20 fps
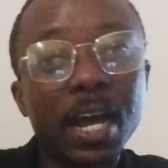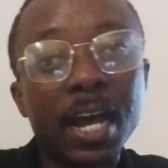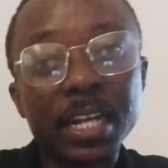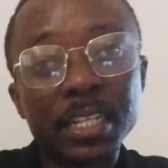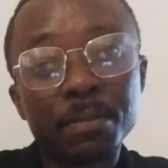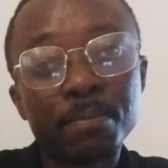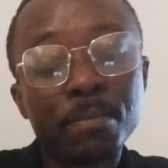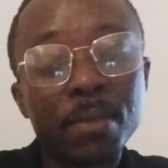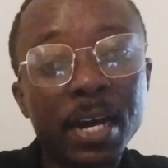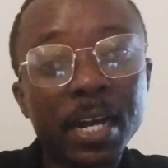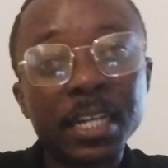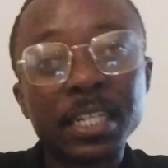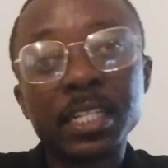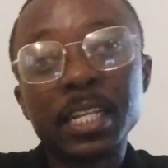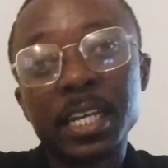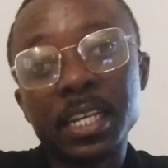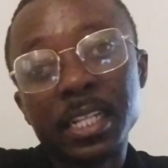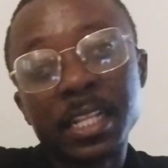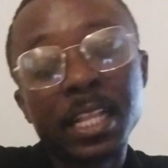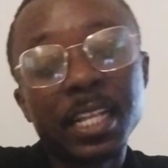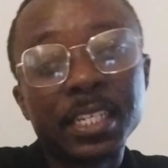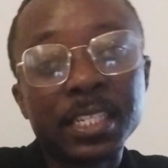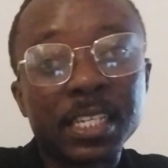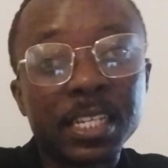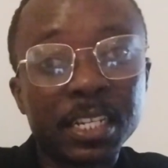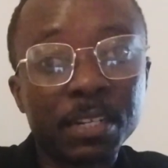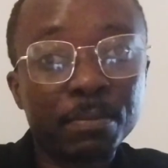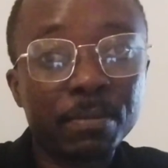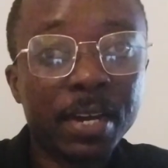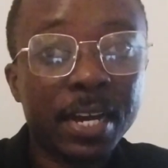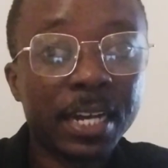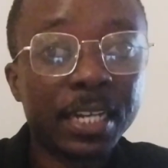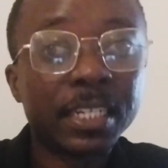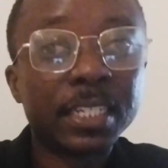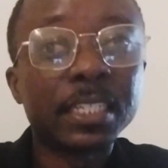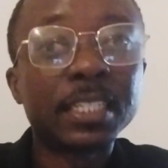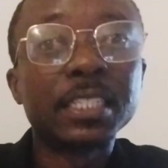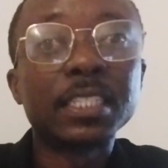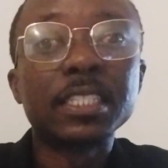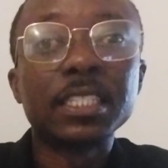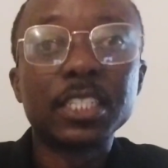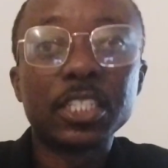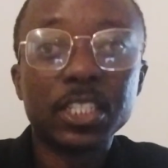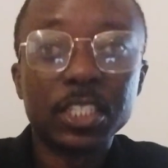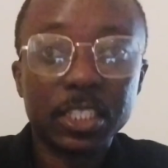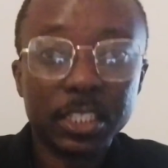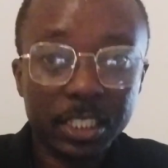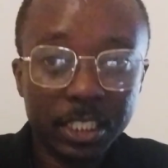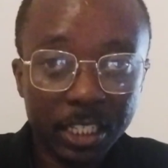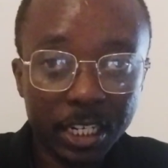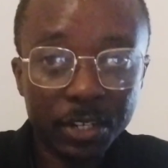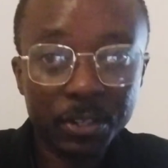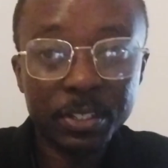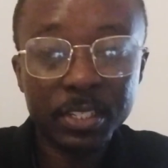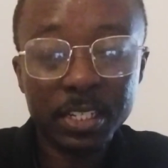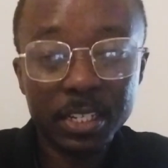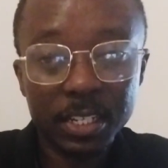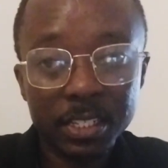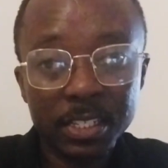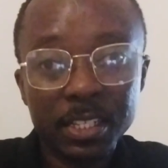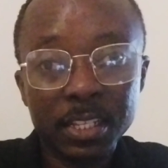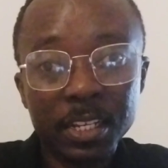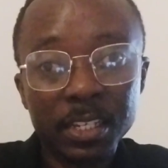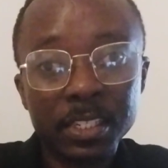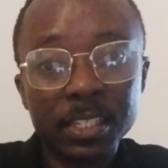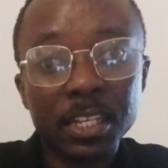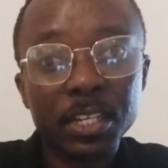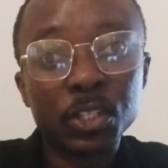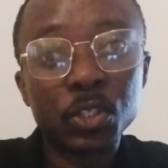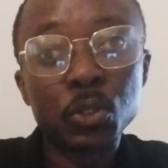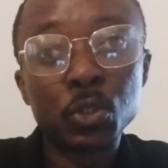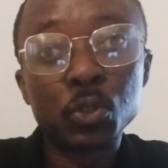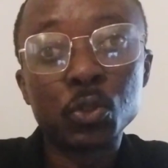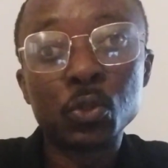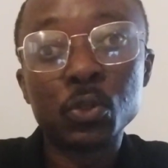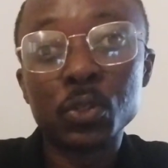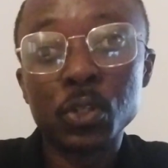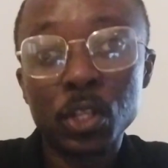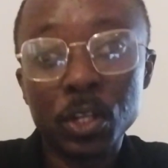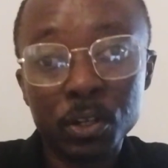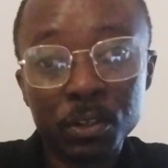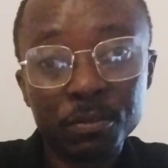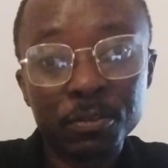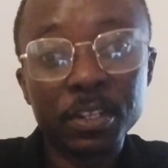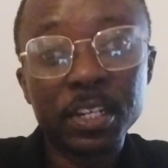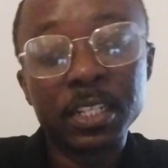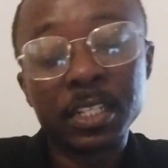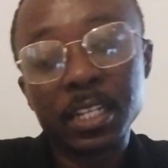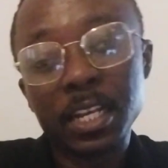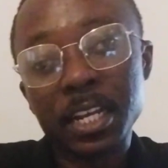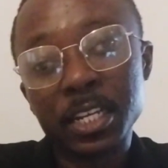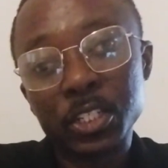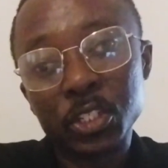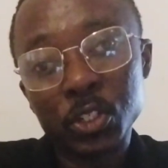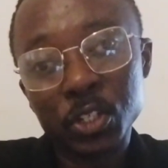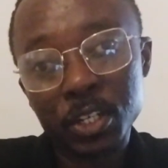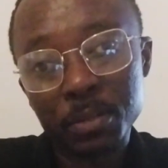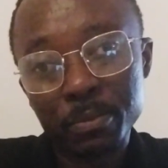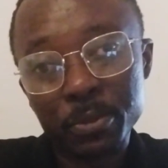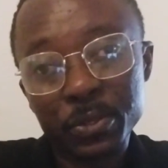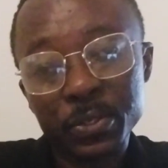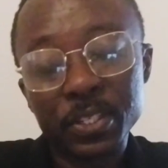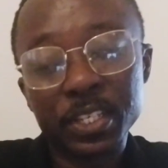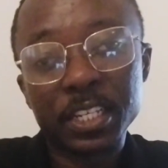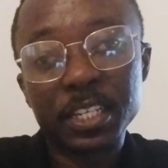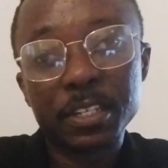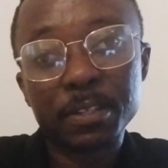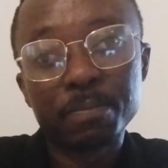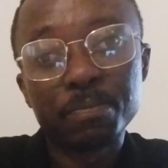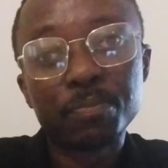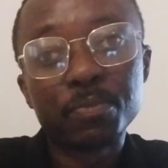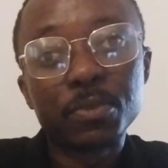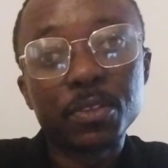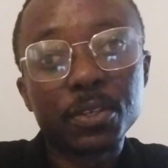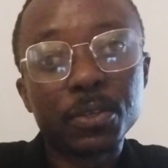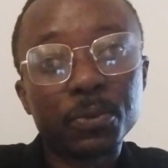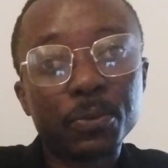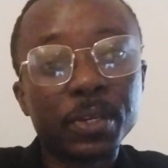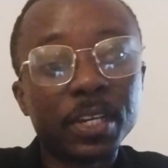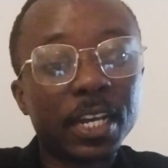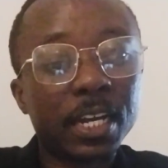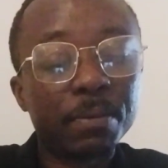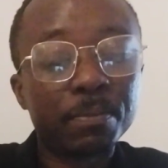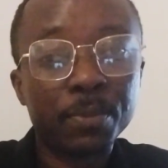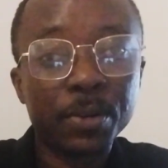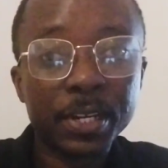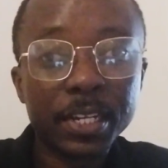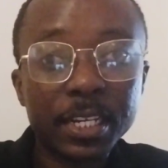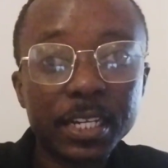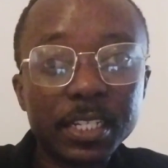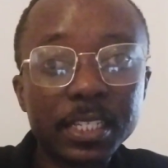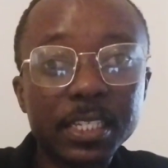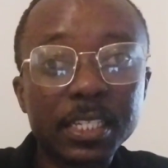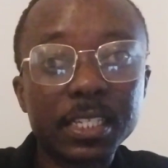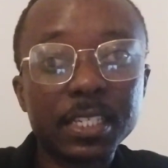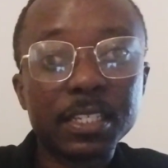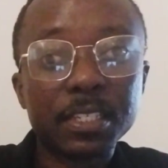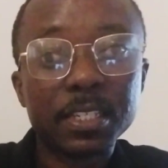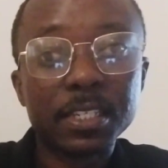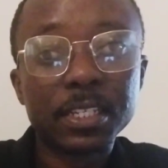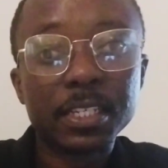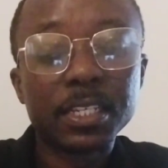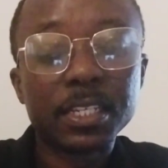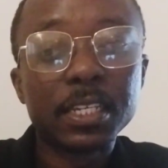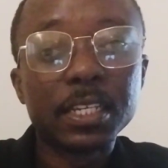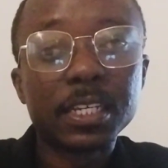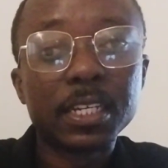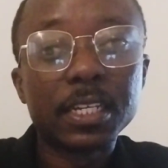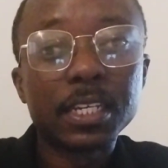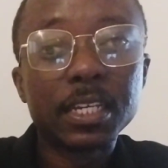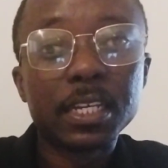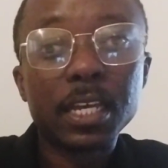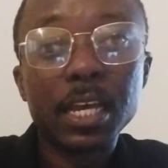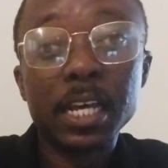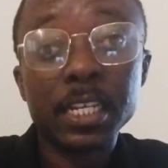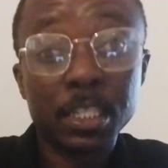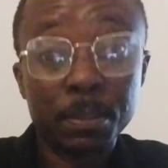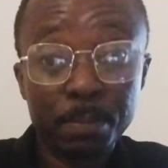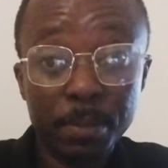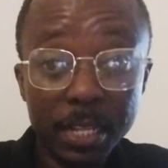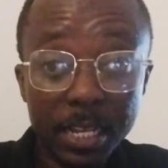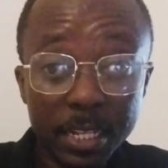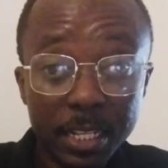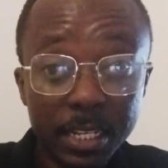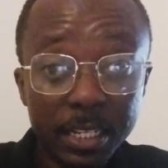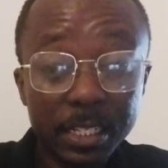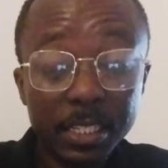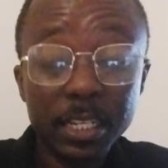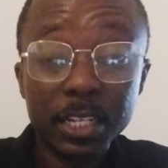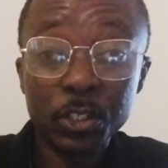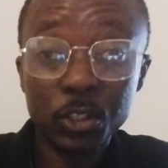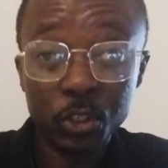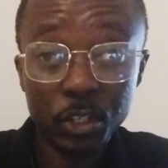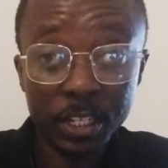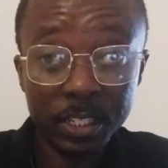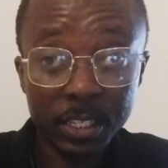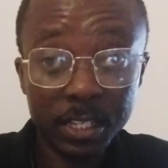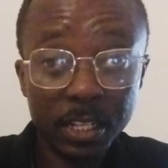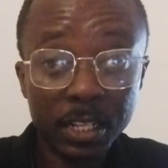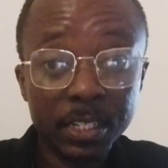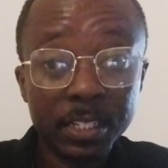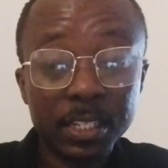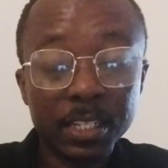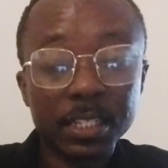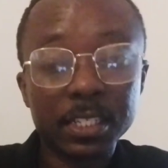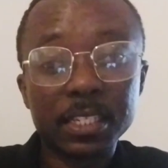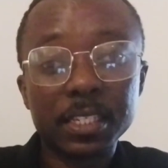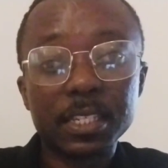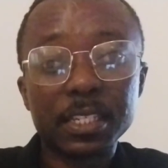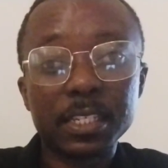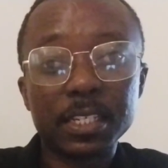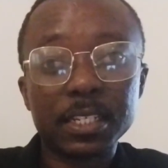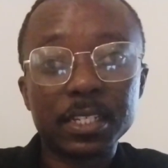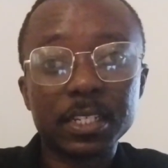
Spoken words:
admired and listened by cherished listeners and those who love and enjoy music, we can bring it, explain it, and translate it